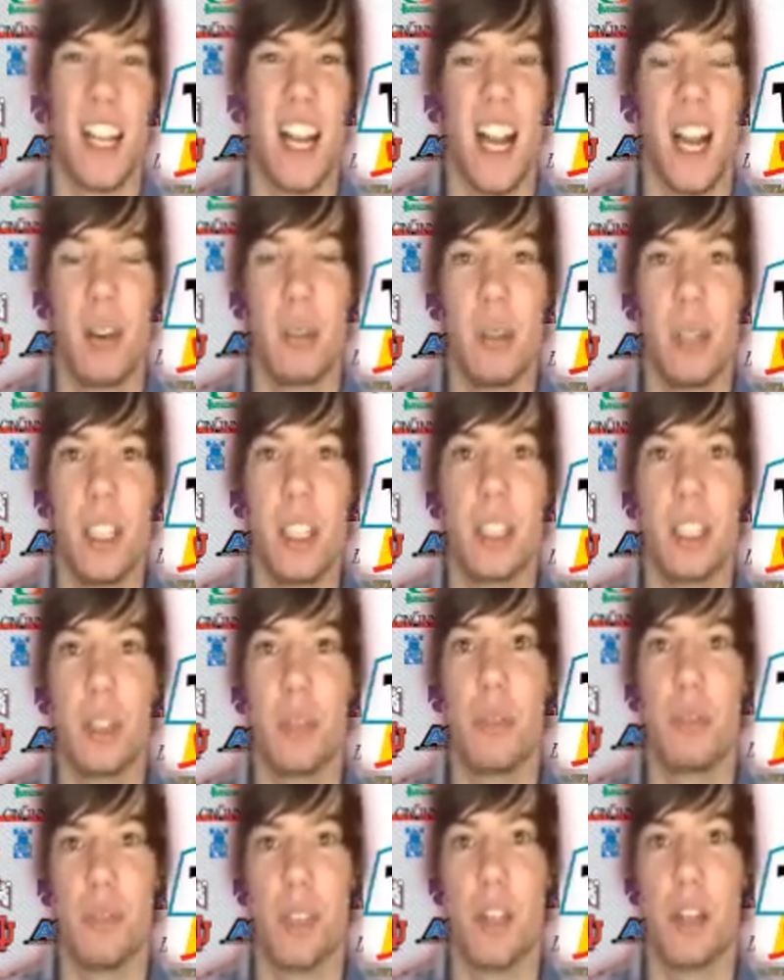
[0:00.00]
I really
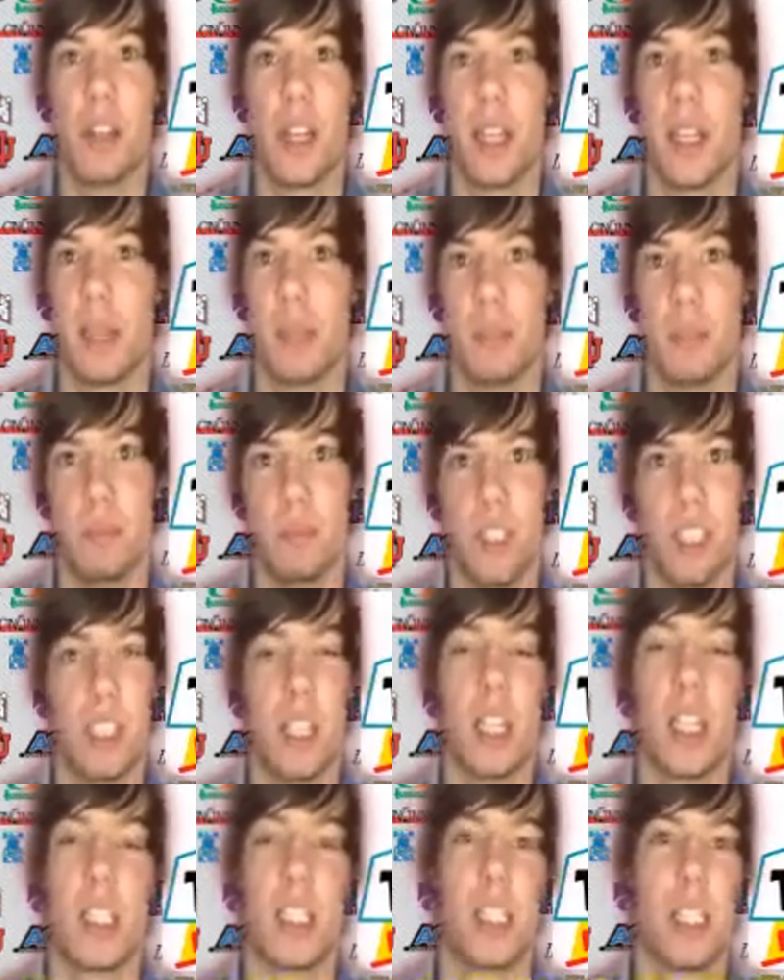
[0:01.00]
do feel like the
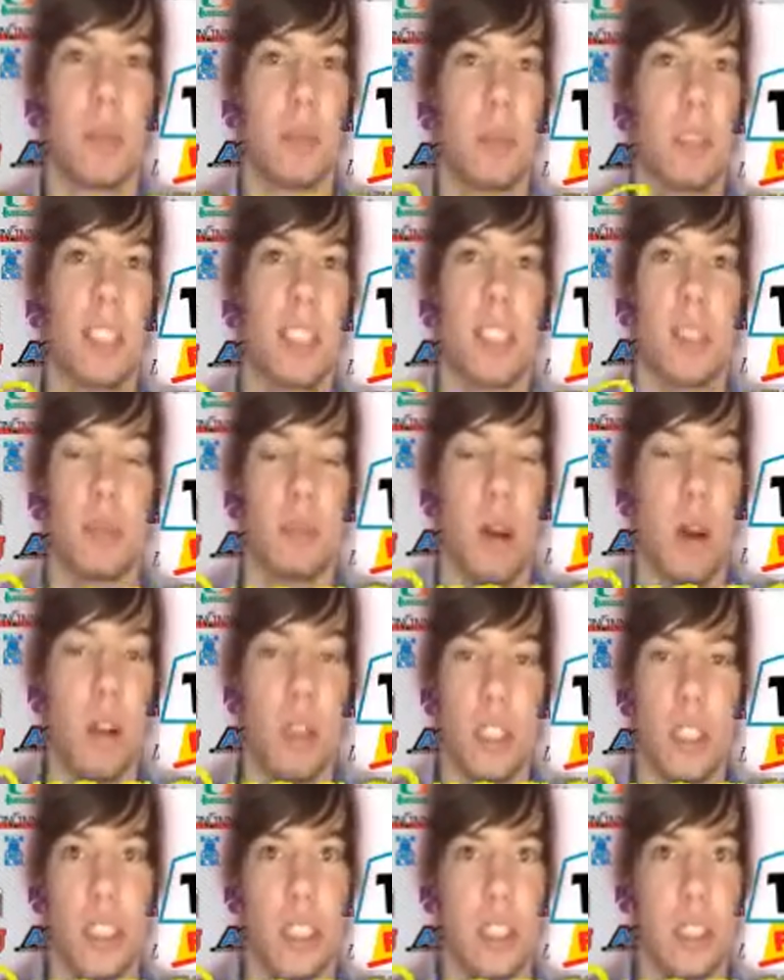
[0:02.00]
Ducks completely
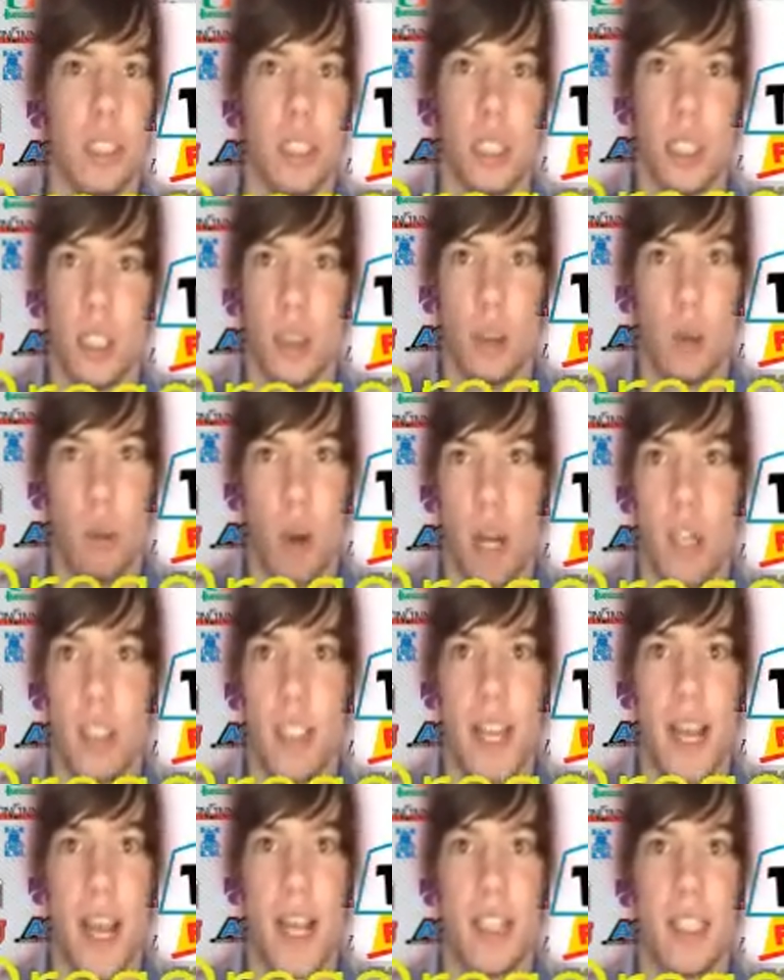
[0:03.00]
demolish the
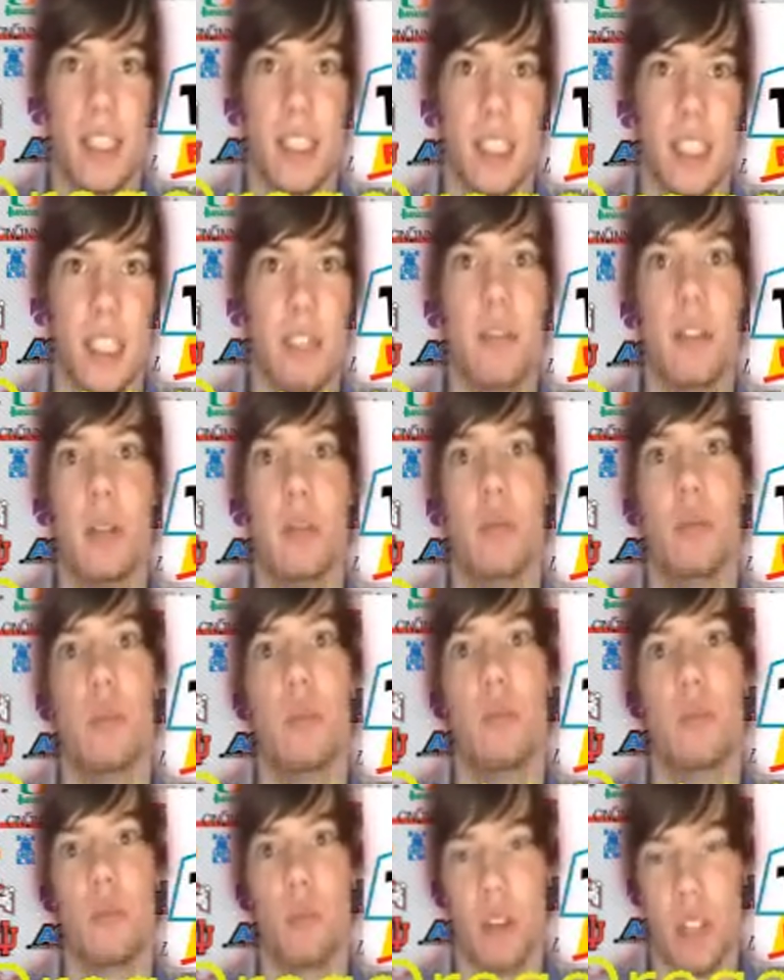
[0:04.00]
Wildcats.
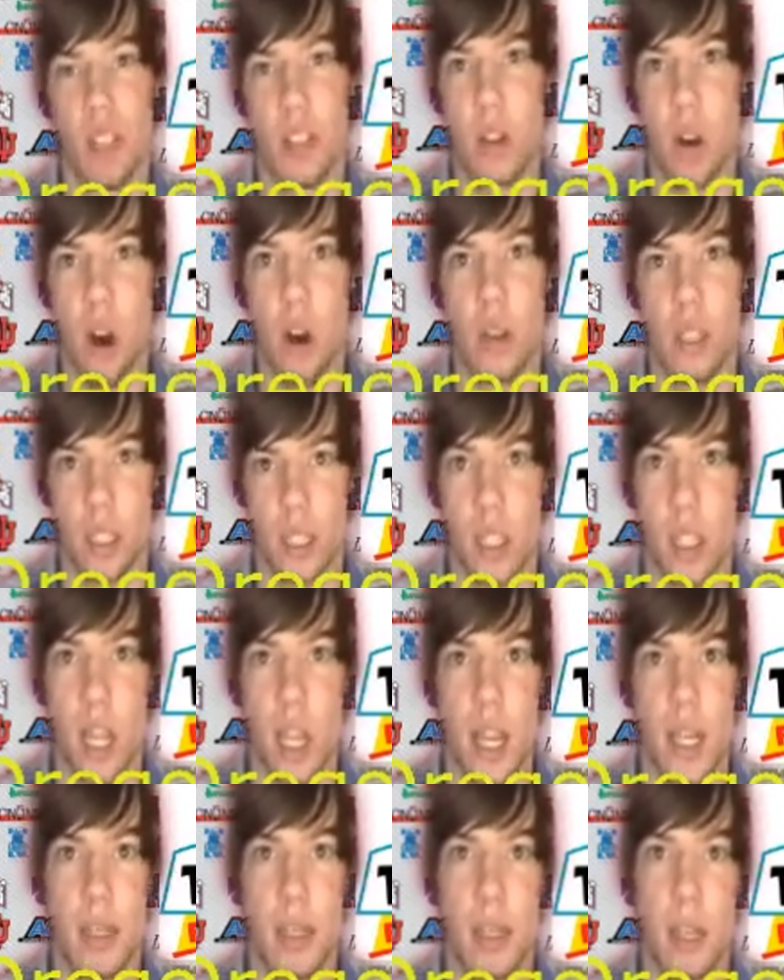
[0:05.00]
Even with Colin
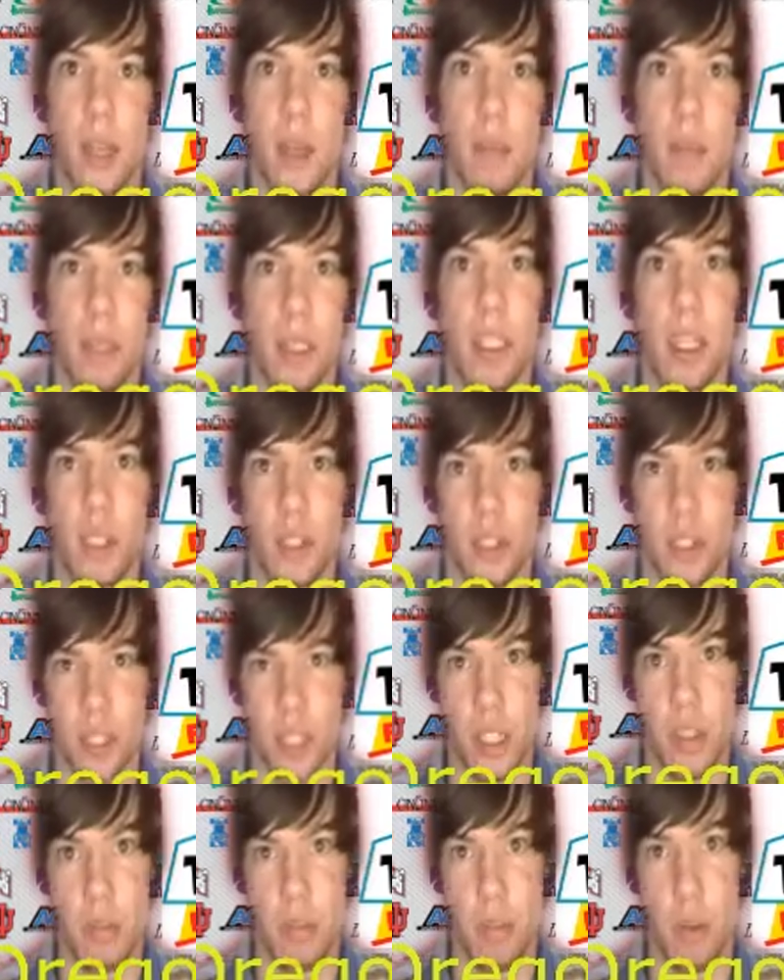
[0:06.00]
Klein being under
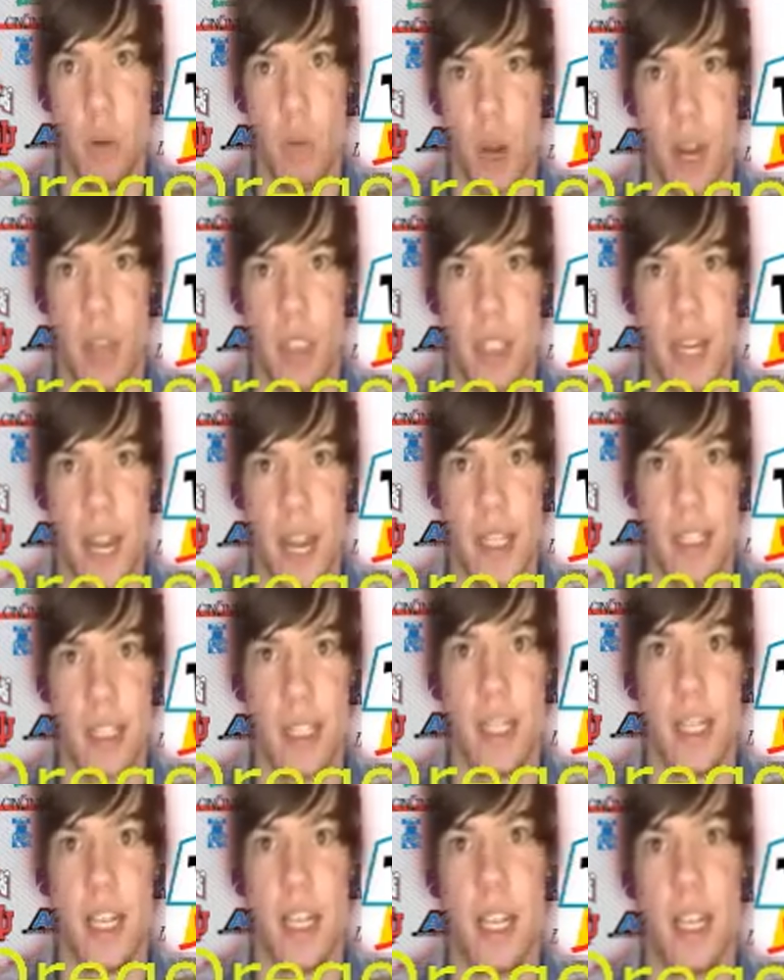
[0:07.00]
center for the
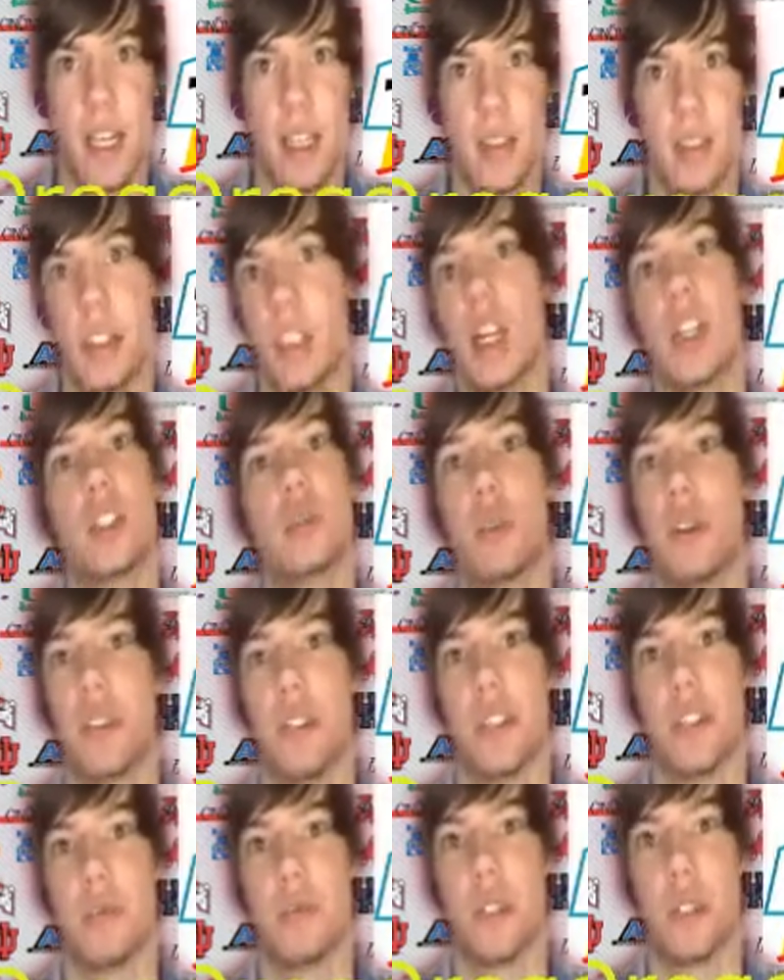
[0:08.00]
Wildcats, the Ducks
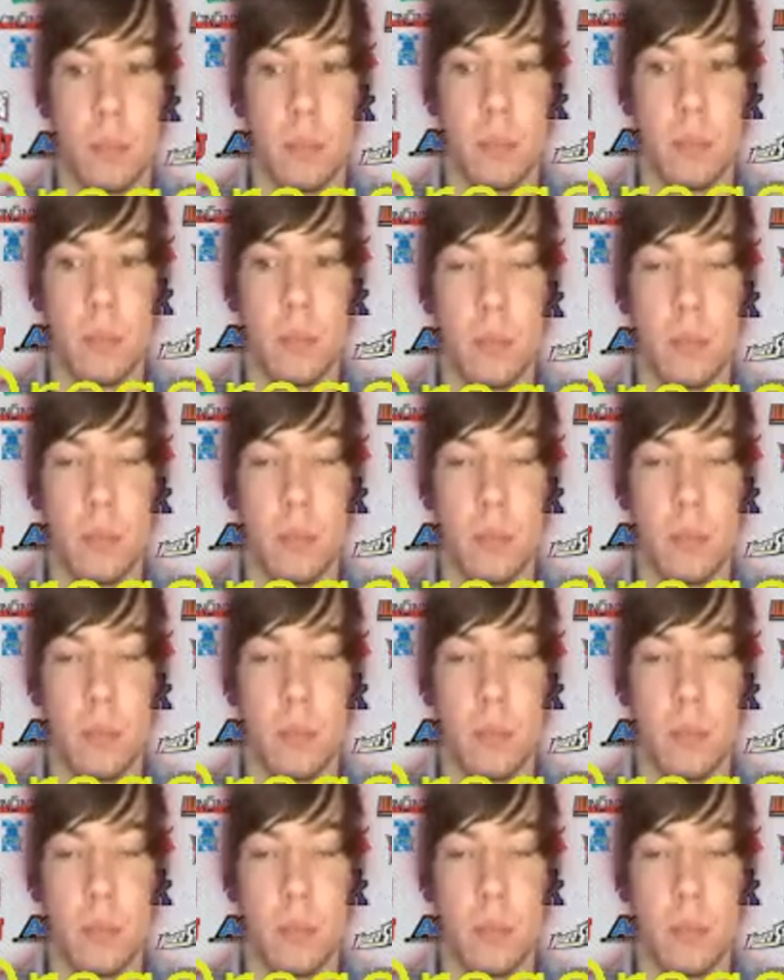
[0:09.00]
win this one.